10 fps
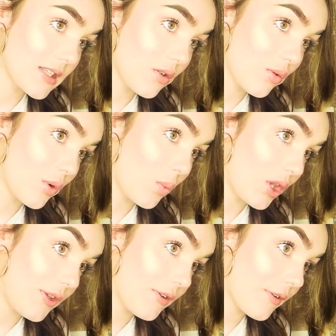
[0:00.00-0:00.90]
school and
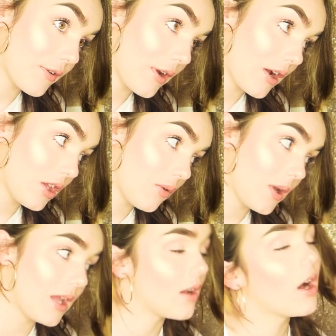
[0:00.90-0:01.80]
what year are you
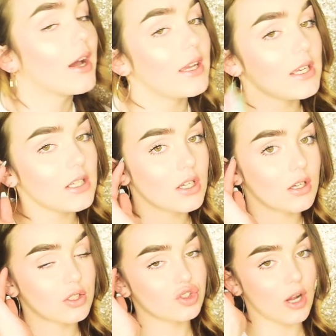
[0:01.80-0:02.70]
in? I
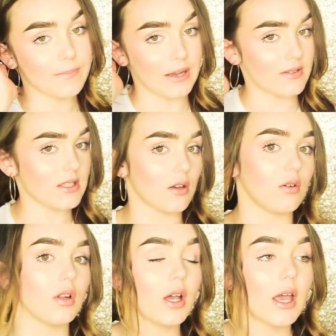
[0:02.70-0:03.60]
dropped out of
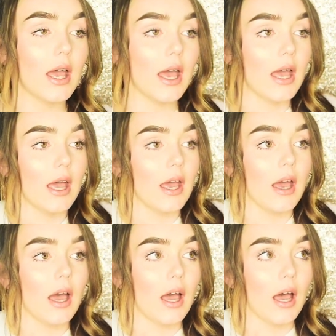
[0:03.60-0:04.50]
school
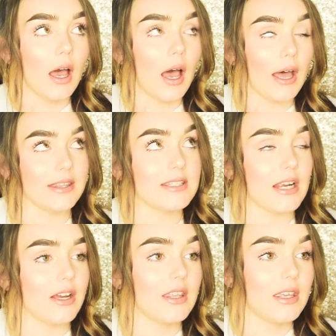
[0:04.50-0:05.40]
at the
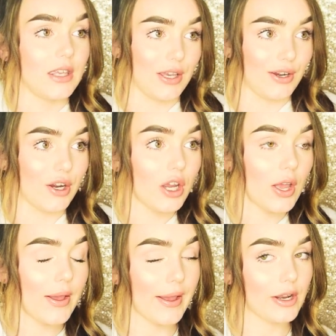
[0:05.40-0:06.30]
start of the year,
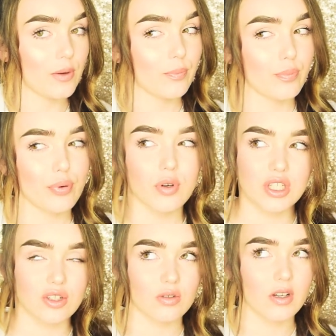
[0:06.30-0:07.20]
and I'm
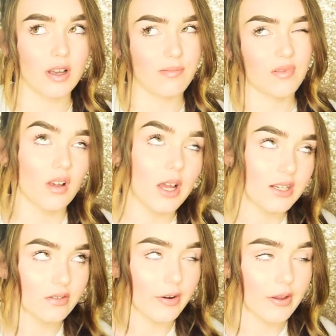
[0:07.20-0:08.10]
pretty sure I've been
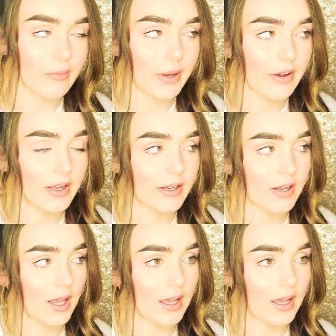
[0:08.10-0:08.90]
kind of talking about it